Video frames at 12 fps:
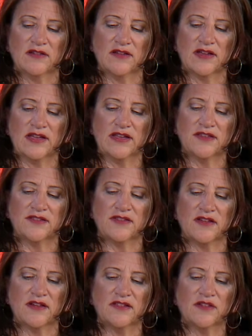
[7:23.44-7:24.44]
It's
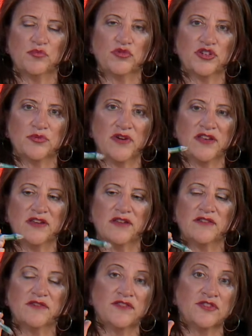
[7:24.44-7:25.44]
a little push button.
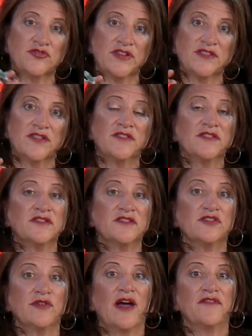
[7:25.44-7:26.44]
The trick to this is
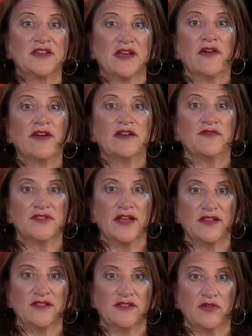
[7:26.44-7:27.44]
you have to carry enough
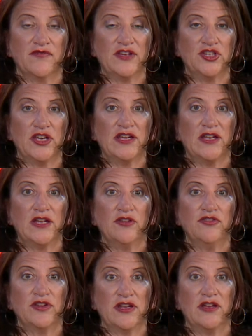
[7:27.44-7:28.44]
lead. So if I shake it here,
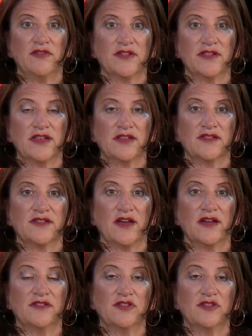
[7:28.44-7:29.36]
you can hear the lead inside.